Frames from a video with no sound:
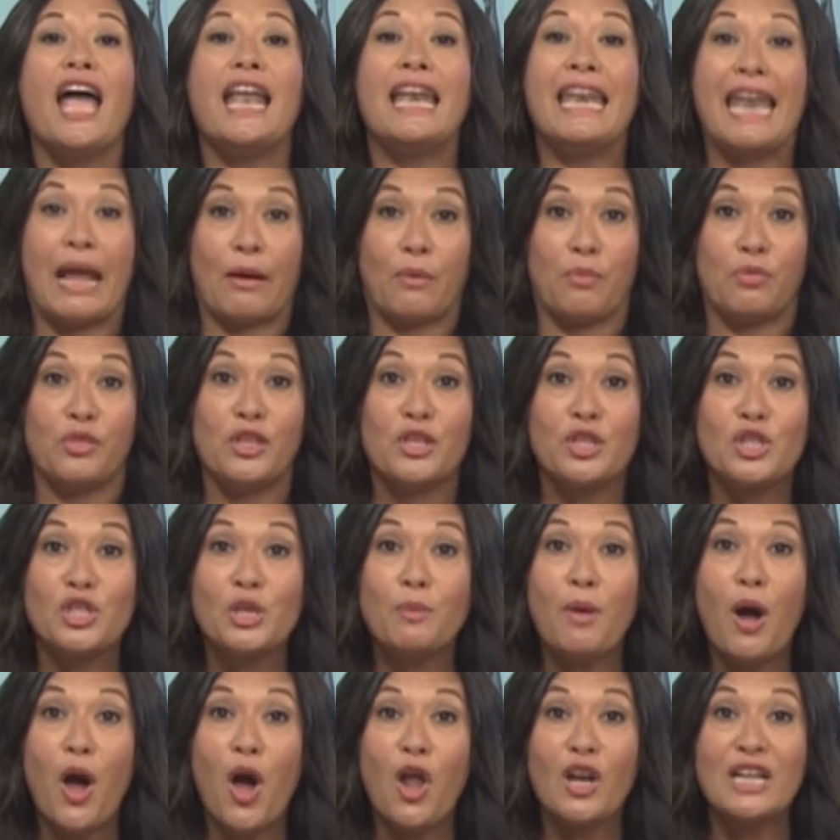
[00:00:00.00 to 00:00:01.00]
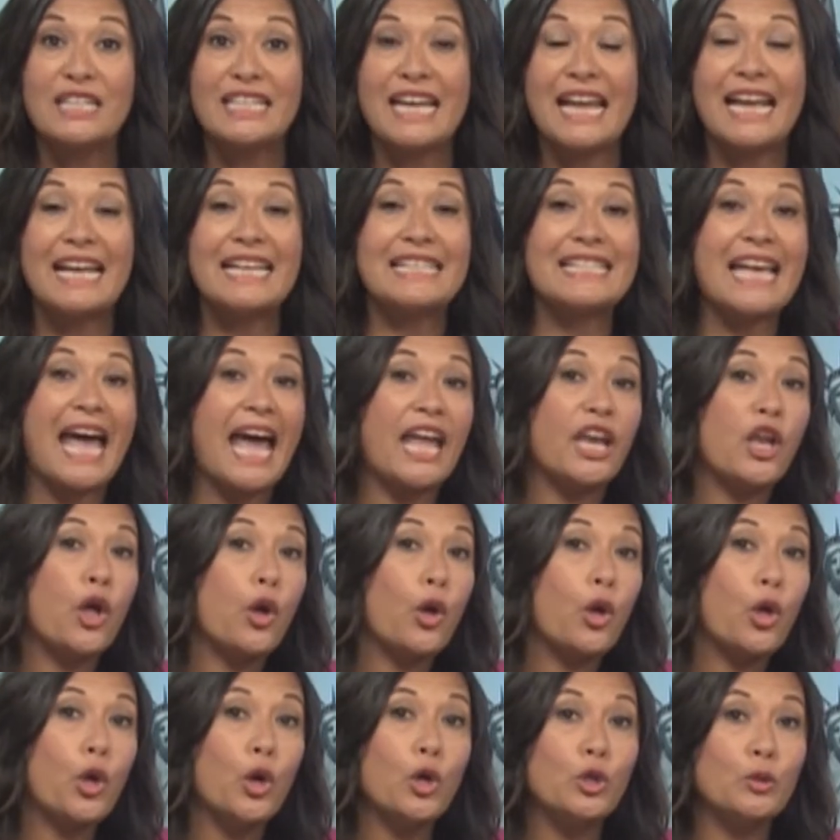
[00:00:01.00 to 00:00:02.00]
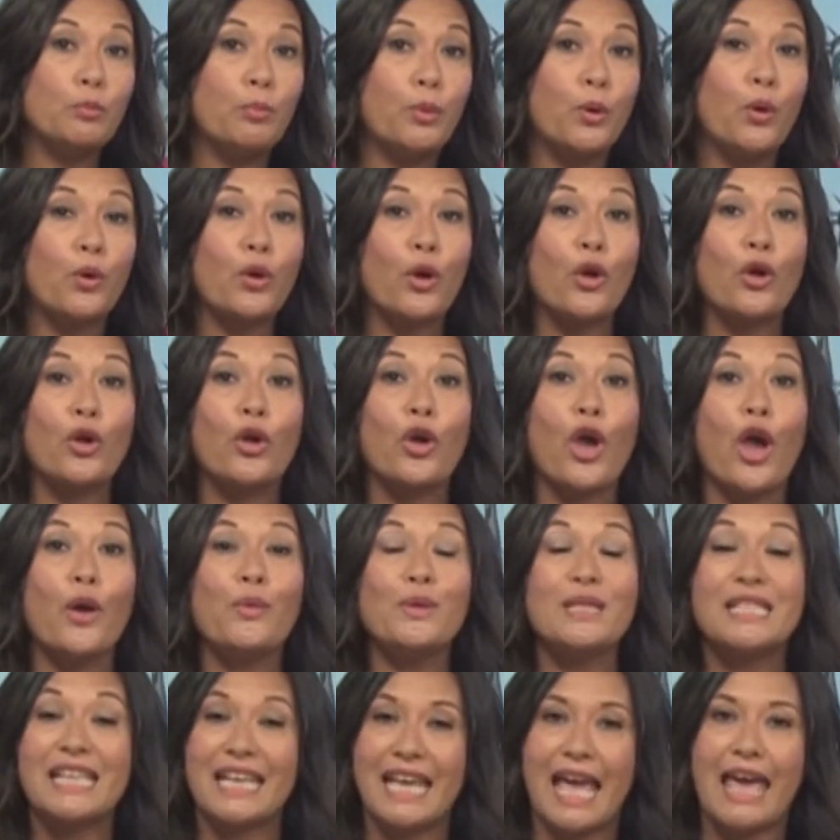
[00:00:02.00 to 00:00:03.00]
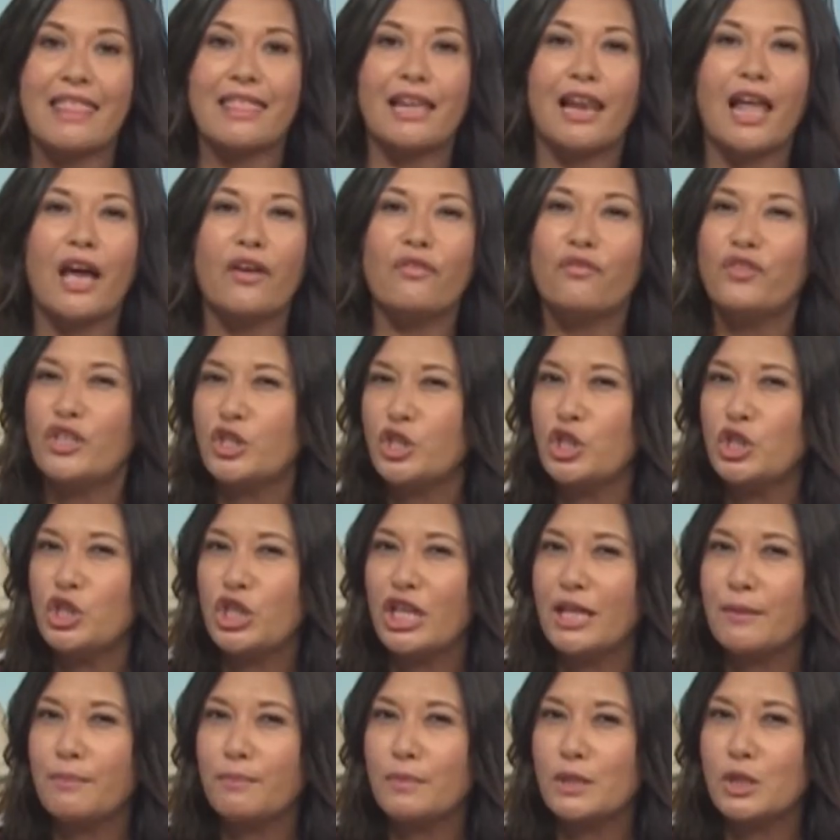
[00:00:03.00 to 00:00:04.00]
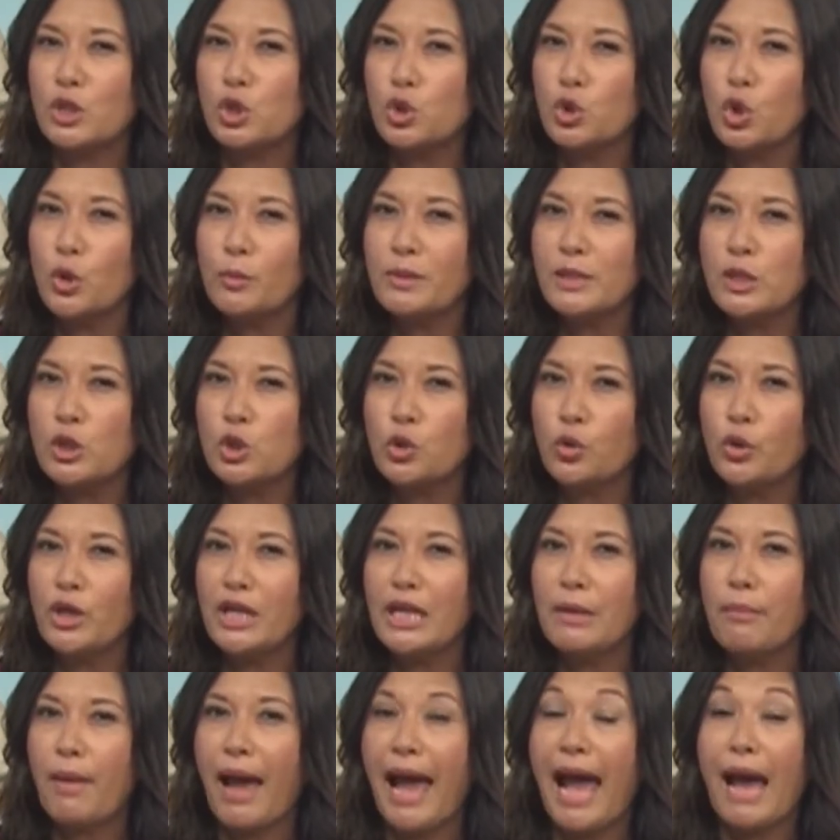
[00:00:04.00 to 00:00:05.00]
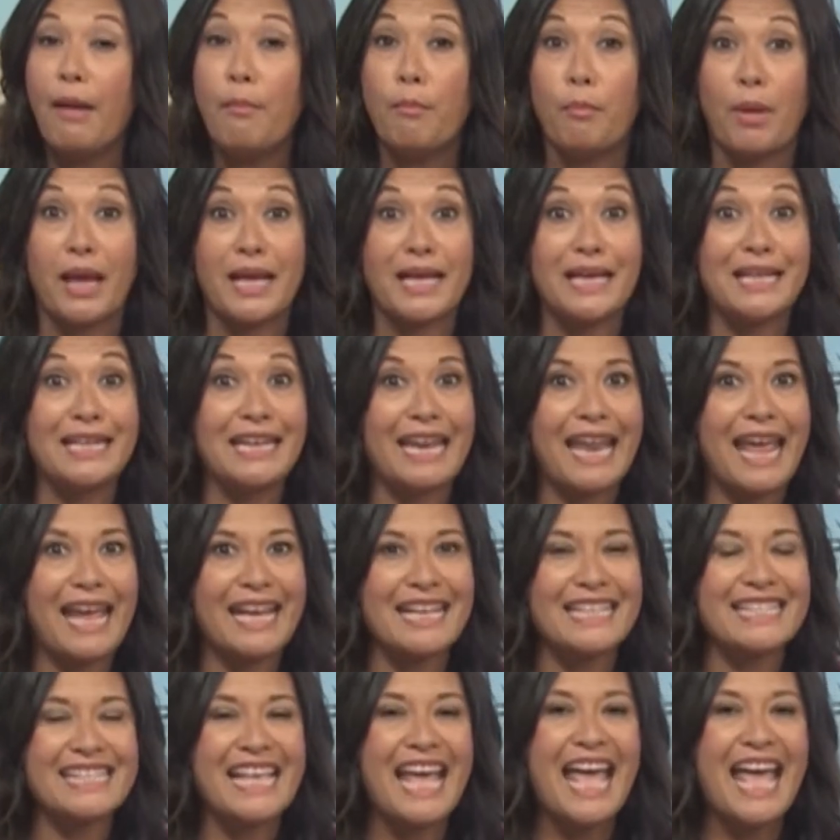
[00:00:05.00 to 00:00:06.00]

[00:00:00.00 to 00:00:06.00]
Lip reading: Now, the summer holidays and a good book go together like fish and chips, strawberries and cream and bacon and eggs.